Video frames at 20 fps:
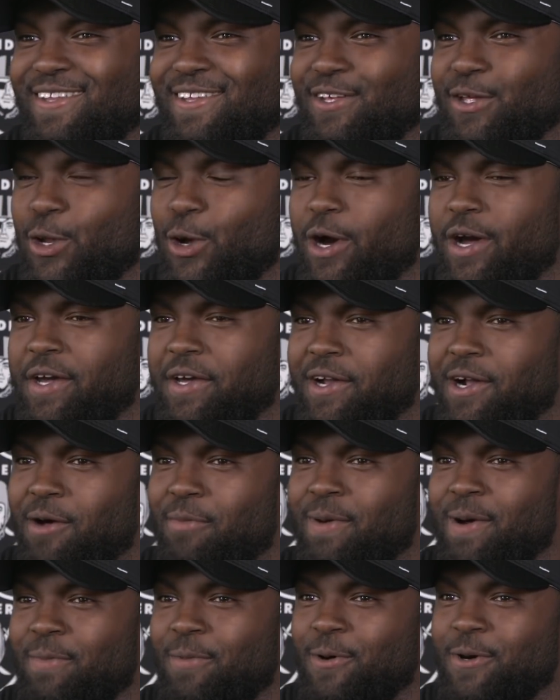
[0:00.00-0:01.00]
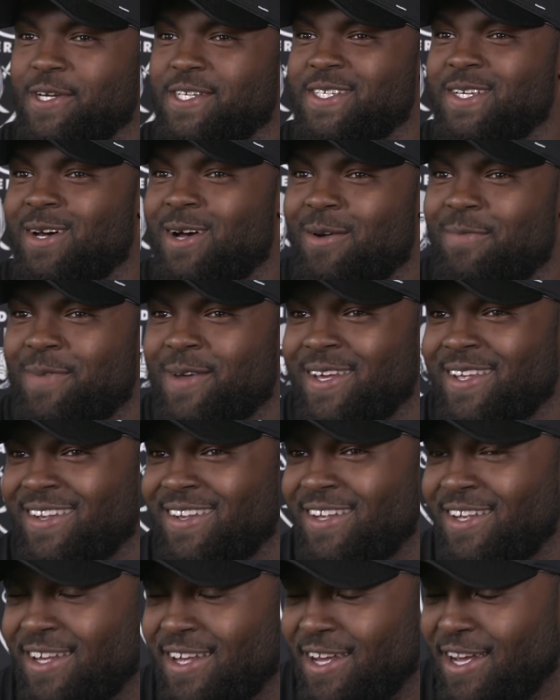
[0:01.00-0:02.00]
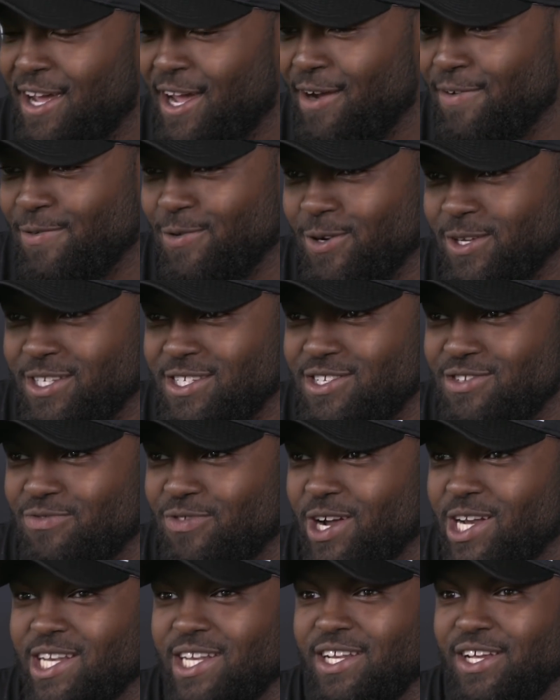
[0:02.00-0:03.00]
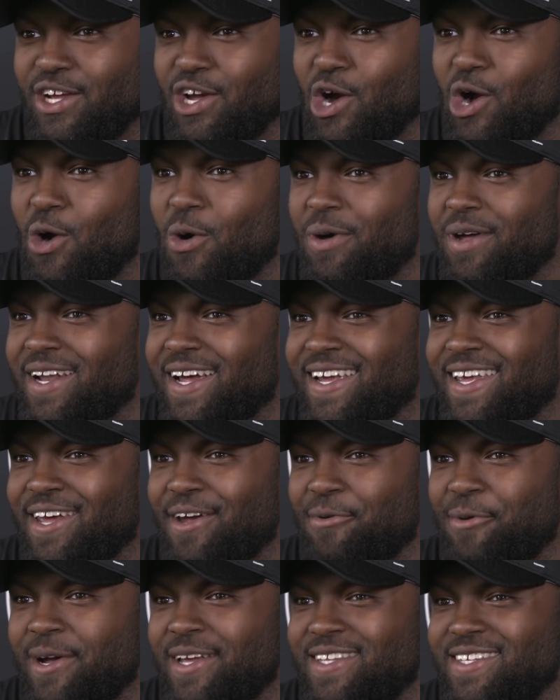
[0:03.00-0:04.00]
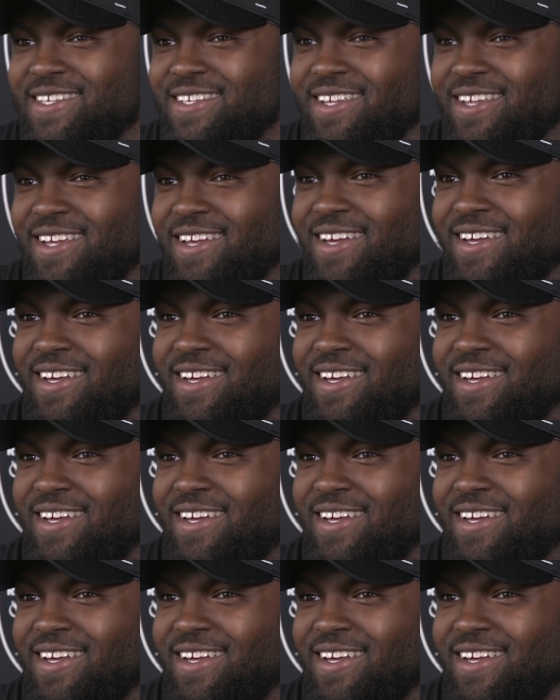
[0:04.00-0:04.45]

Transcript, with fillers: You know, I hit all my boys up, and everyone's ready to go, and I can't wait to